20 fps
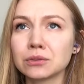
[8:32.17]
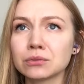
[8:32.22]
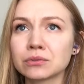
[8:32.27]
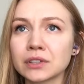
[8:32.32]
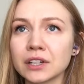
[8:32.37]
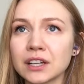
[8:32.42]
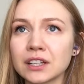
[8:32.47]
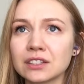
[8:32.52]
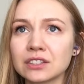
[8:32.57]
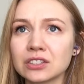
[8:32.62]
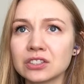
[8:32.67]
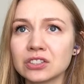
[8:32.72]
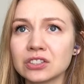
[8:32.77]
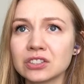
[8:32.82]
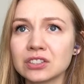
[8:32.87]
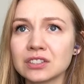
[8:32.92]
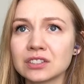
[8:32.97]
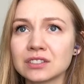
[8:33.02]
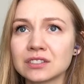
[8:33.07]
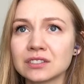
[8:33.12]
rich,
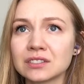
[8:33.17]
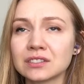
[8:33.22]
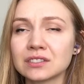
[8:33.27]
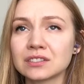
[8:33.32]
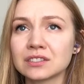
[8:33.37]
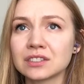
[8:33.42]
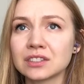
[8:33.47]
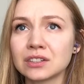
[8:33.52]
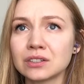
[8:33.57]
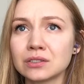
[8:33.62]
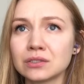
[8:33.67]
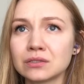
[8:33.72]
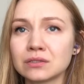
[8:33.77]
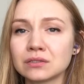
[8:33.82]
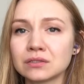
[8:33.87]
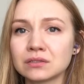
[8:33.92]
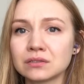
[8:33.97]
and so